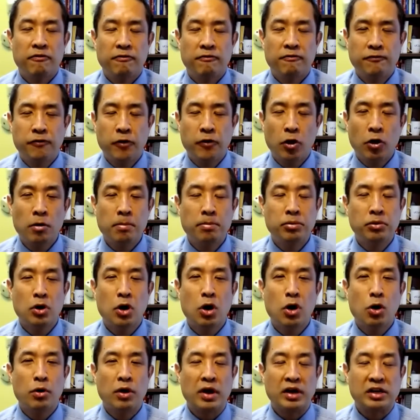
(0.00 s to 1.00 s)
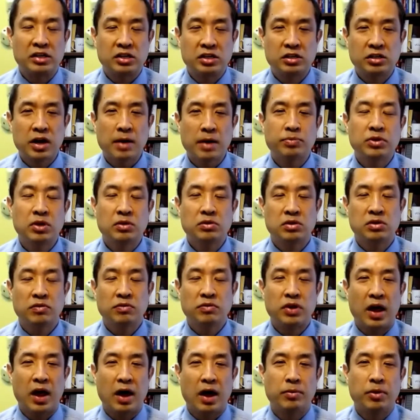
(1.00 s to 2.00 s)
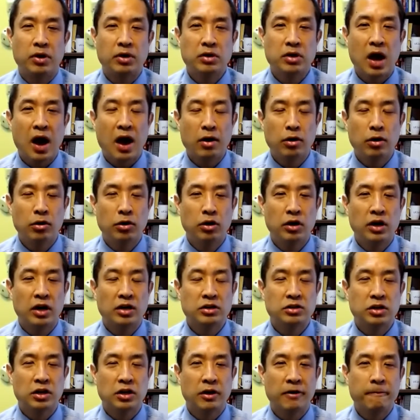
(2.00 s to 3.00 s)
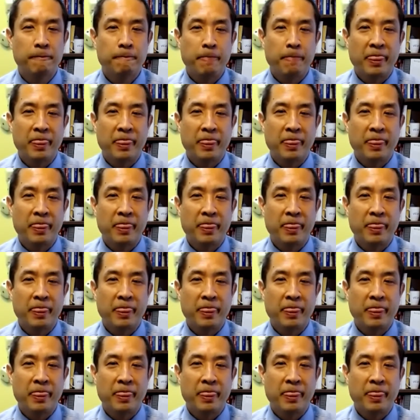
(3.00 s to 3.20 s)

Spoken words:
full-blown acceptance of gambling, not only as a